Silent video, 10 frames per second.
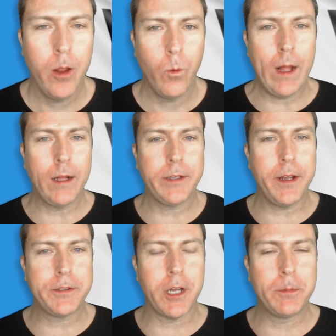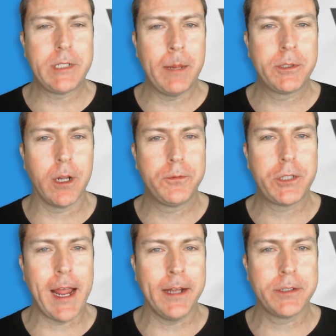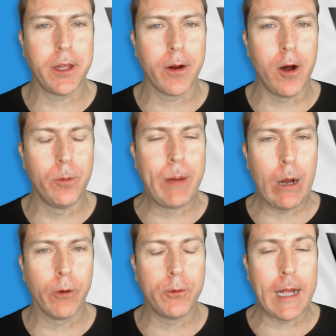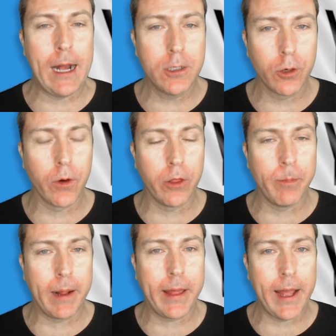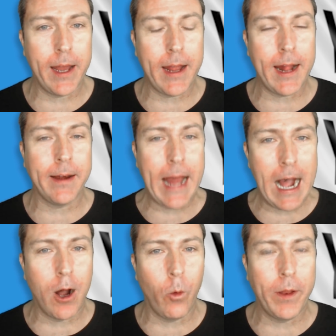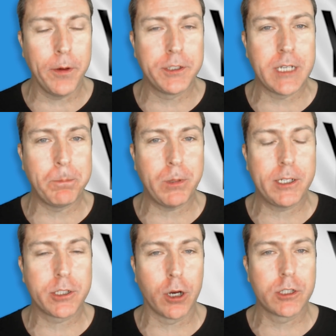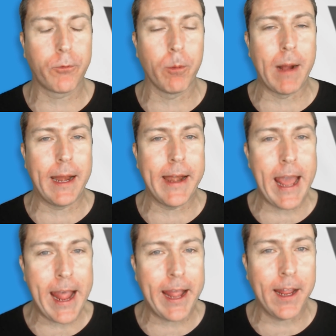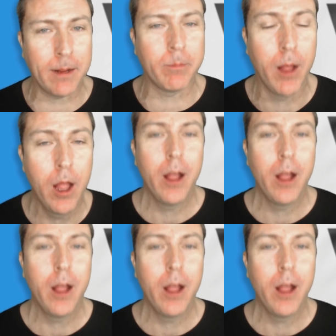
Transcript: Well, YouTube seems to have changed their all-powerful algorithm again, and now when you simply search for my name,